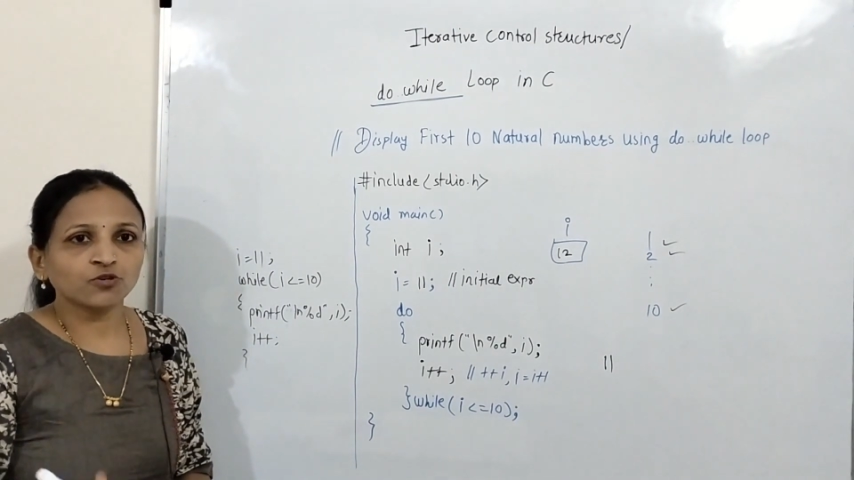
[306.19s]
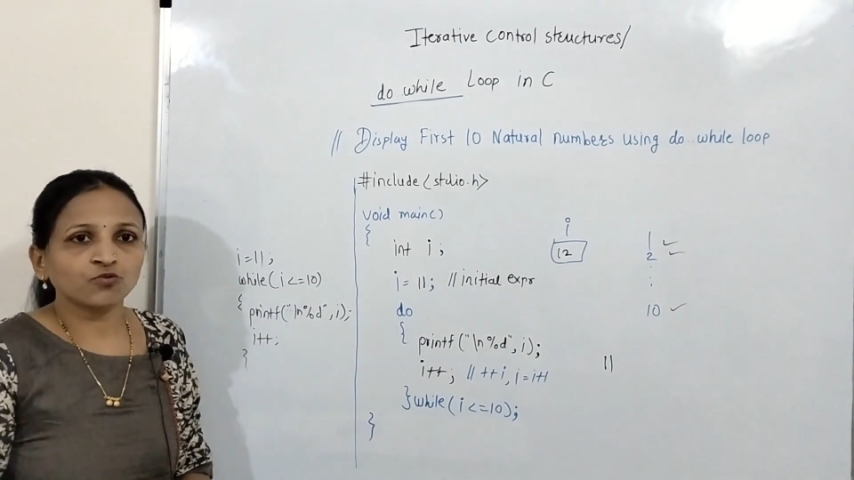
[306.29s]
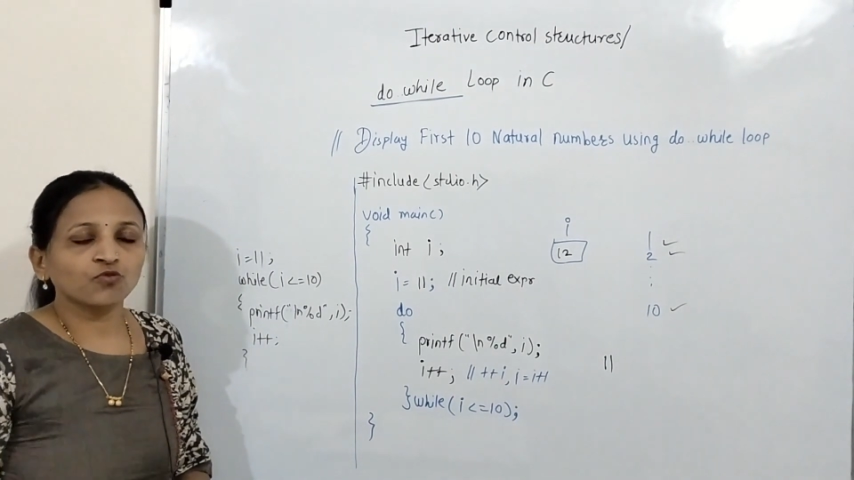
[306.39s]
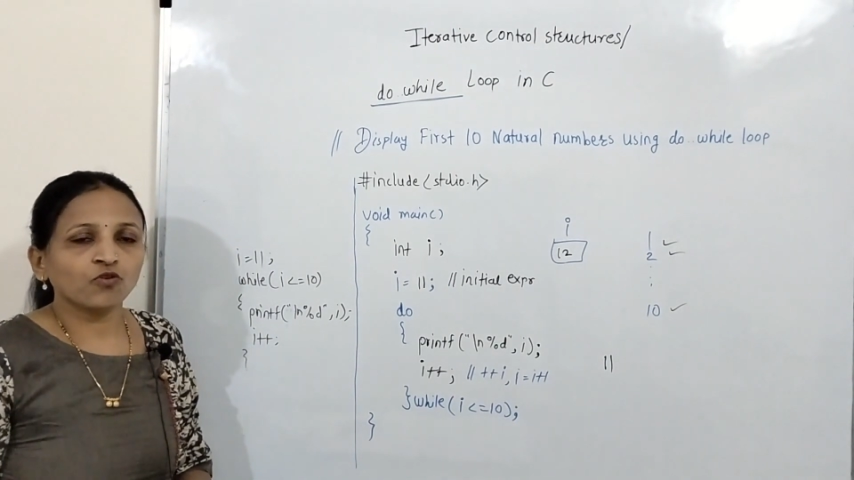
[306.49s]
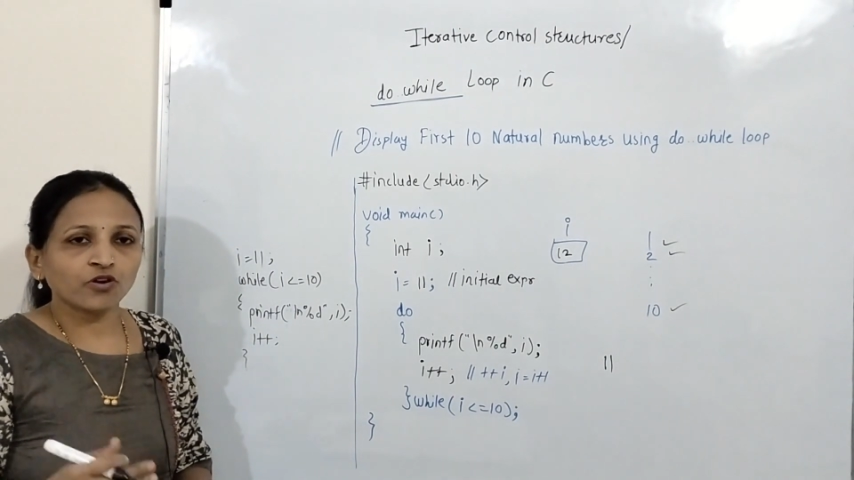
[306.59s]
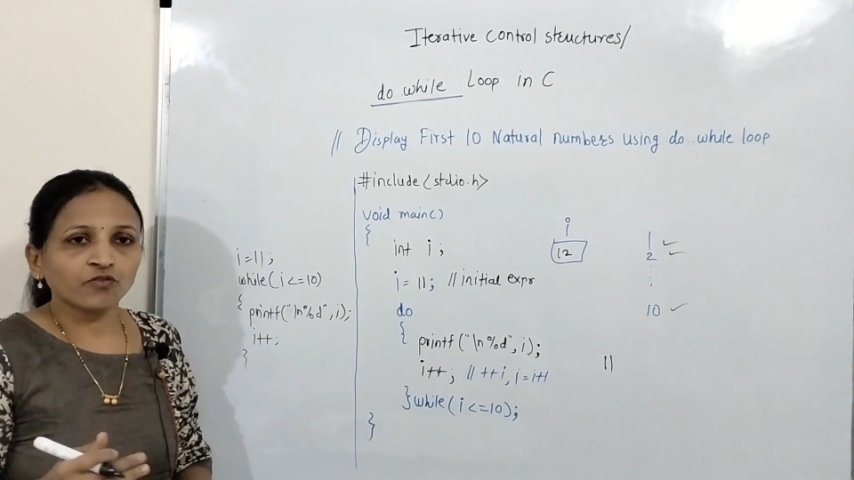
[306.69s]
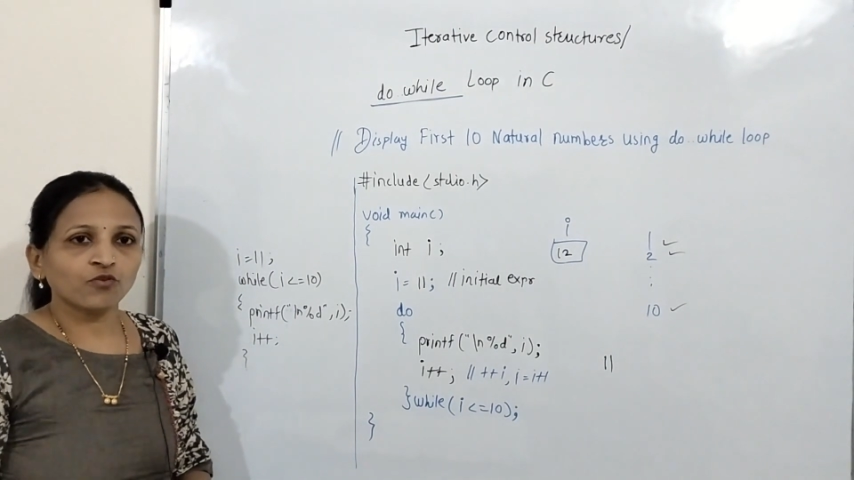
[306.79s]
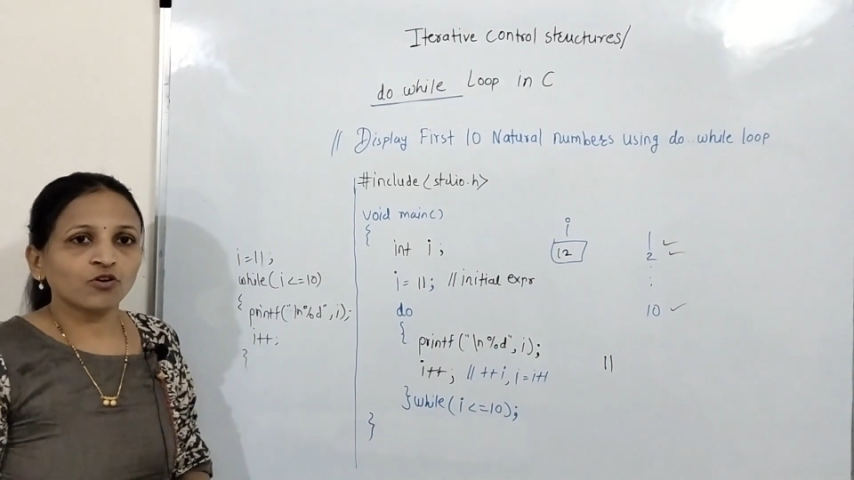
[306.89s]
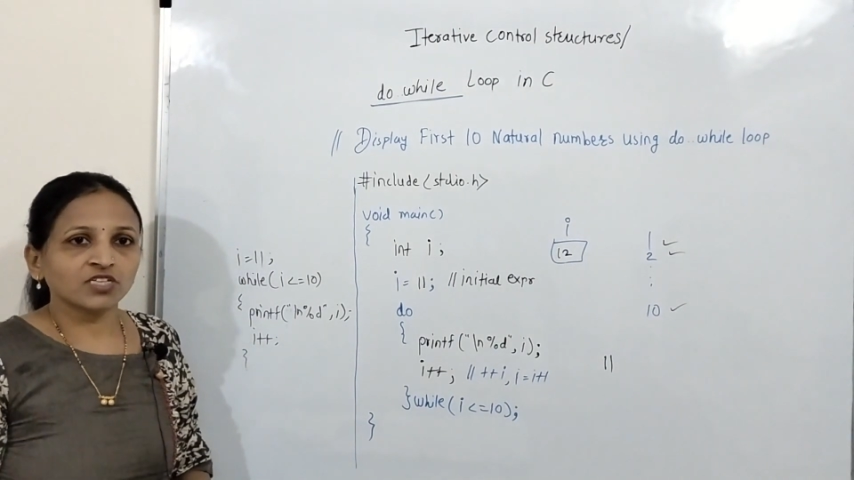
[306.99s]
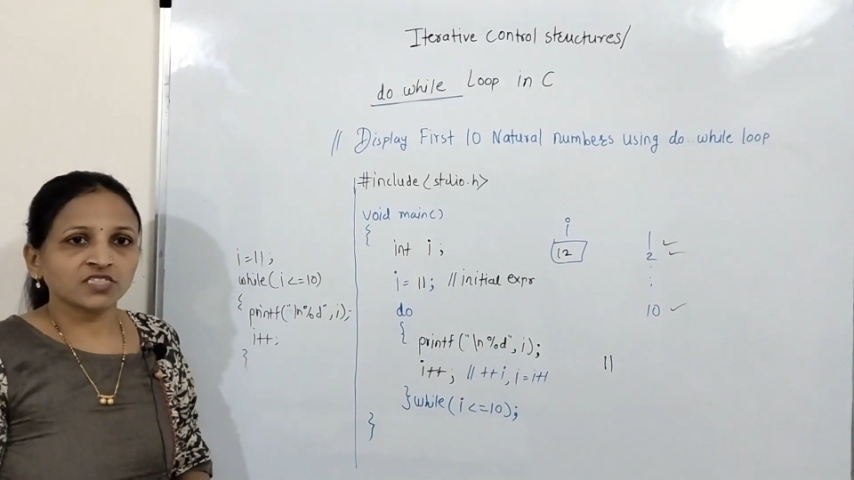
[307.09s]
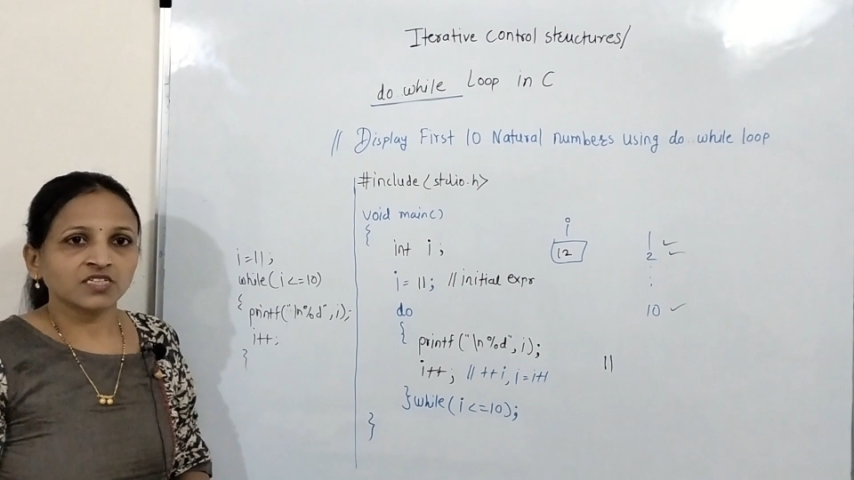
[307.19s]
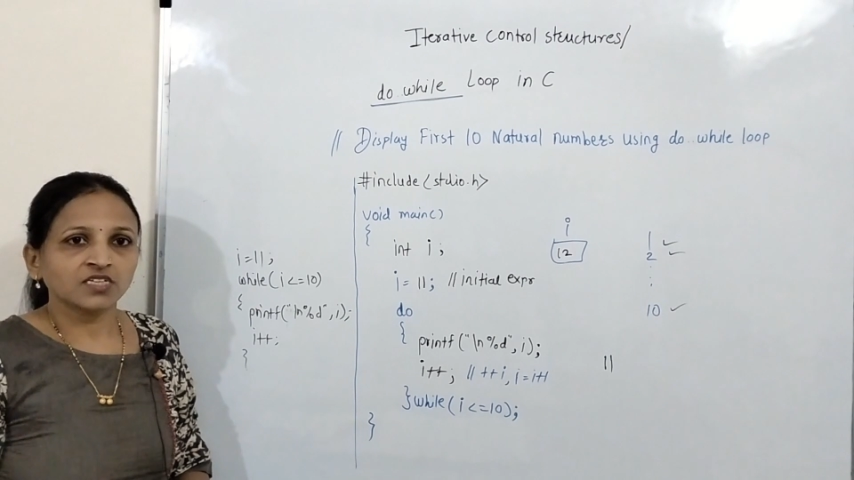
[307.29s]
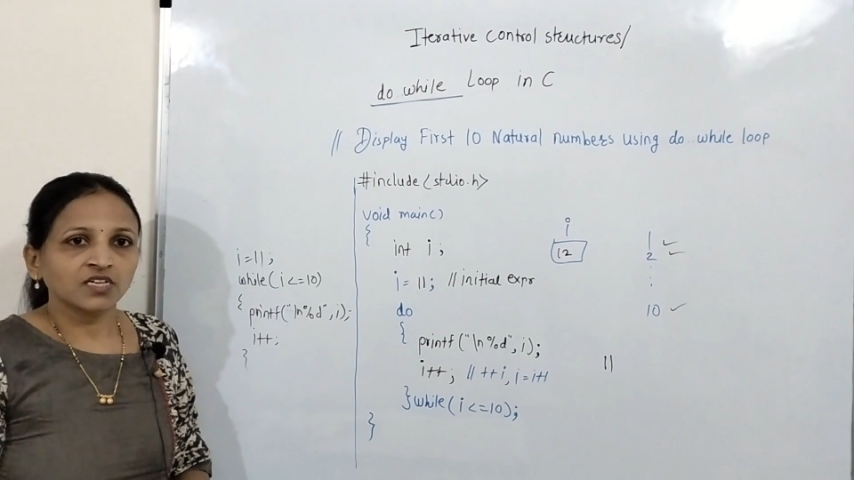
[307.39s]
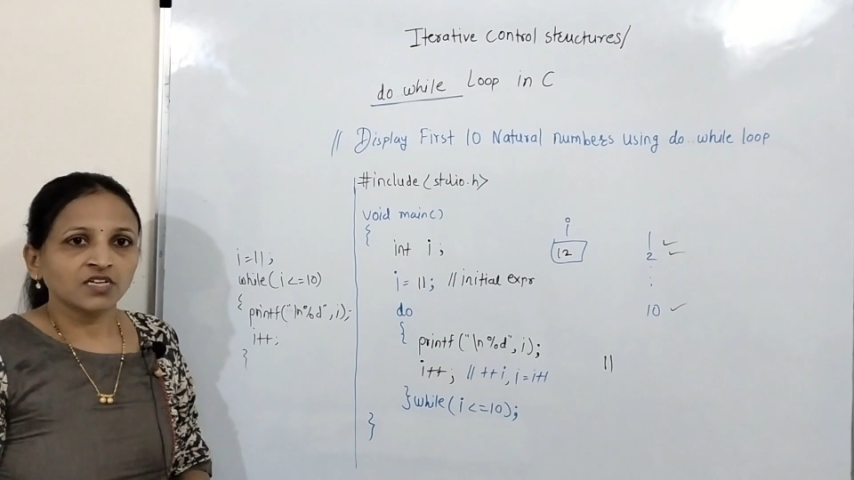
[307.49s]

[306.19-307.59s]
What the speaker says: true or false.